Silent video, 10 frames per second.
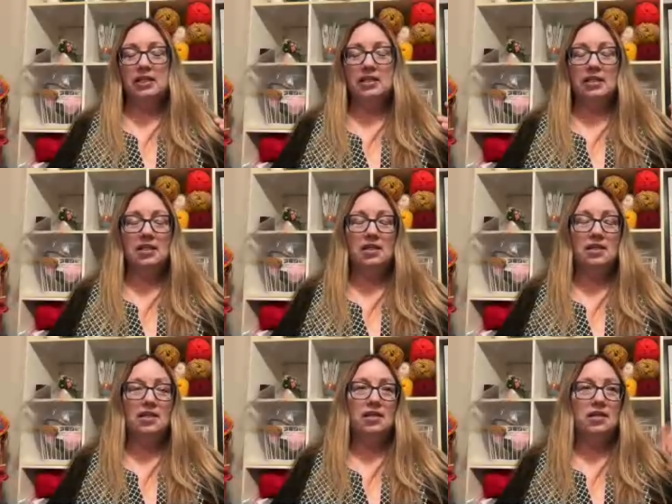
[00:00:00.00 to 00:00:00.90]

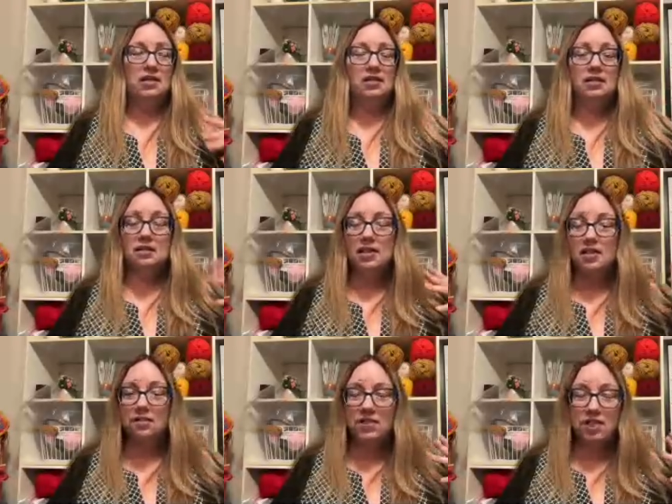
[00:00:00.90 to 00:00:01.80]
the
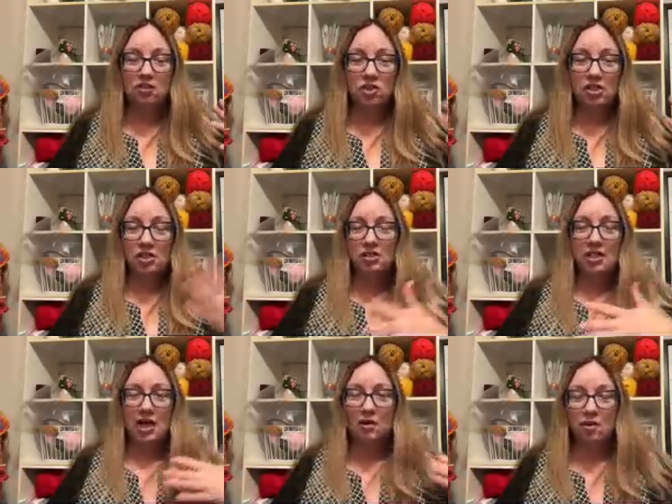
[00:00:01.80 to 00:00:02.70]
sleeve stitches
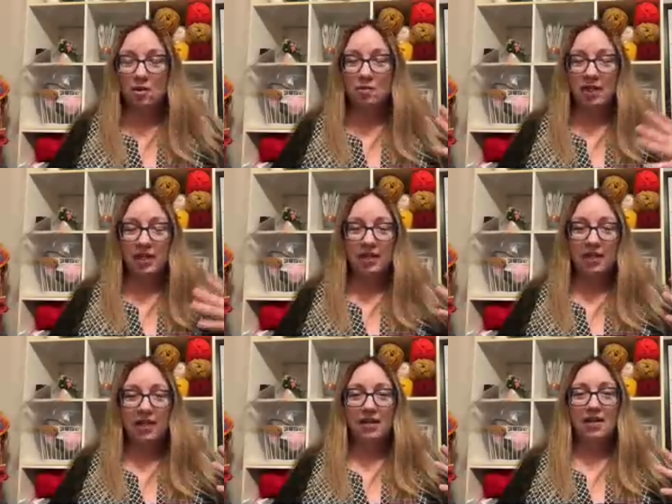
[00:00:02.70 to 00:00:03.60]
out of the
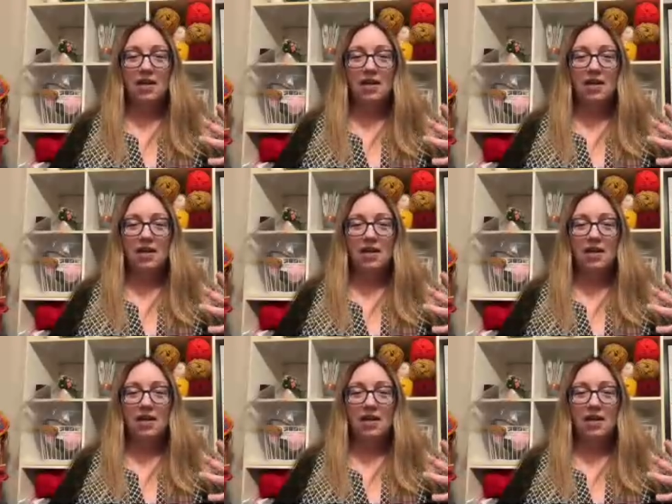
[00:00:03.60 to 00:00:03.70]
way,